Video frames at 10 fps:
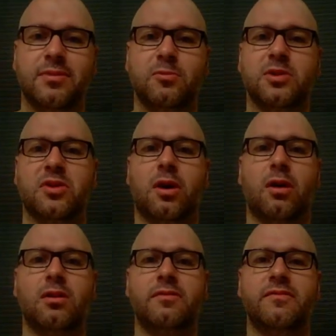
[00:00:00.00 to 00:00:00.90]
I mean, with
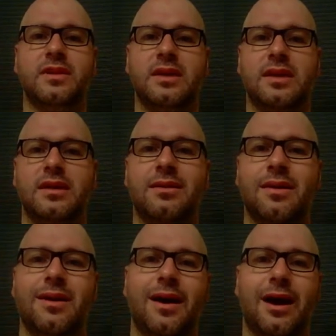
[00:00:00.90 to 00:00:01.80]
all of the
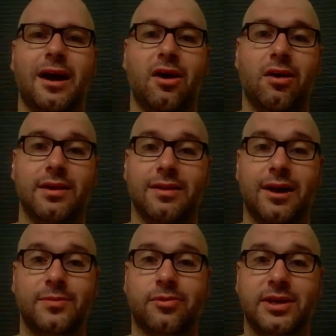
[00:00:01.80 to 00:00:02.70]

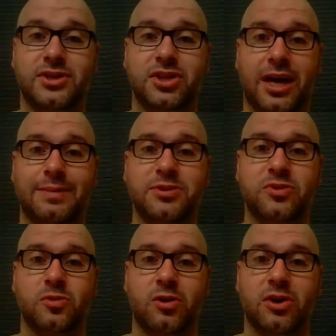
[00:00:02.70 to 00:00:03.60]
online print
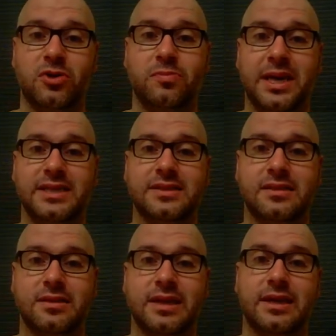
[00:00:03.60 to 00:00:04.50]
shops to where you
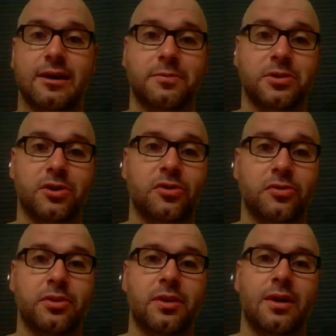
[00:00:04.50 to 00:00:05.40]
basically can
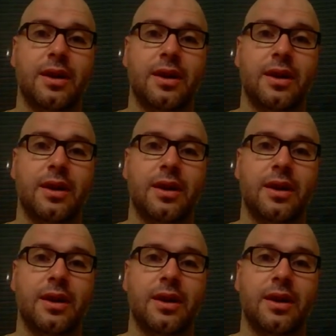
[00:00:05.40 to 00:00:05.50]
upload